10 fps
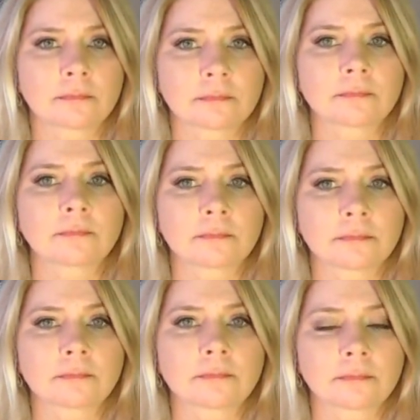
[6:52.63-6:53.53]

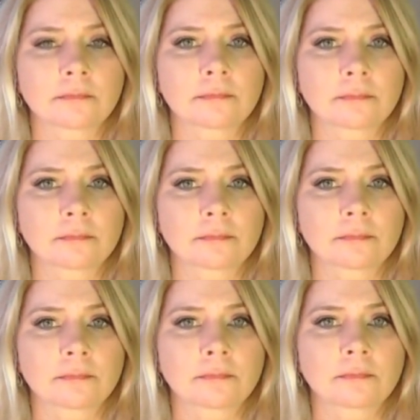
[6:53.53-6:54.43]

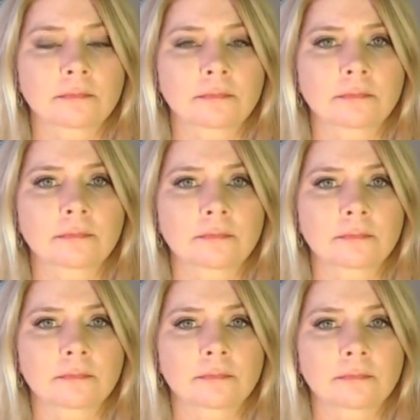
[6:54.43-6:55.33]

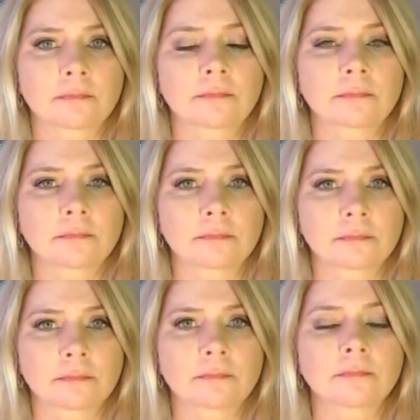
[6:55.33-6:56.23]

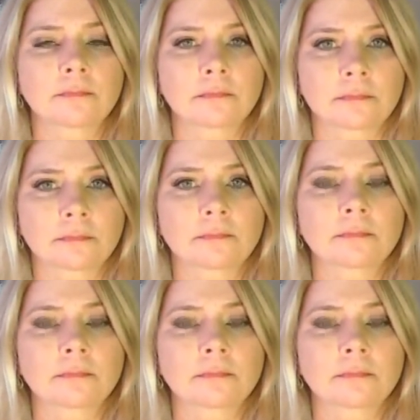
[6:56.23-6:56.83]
[no speech]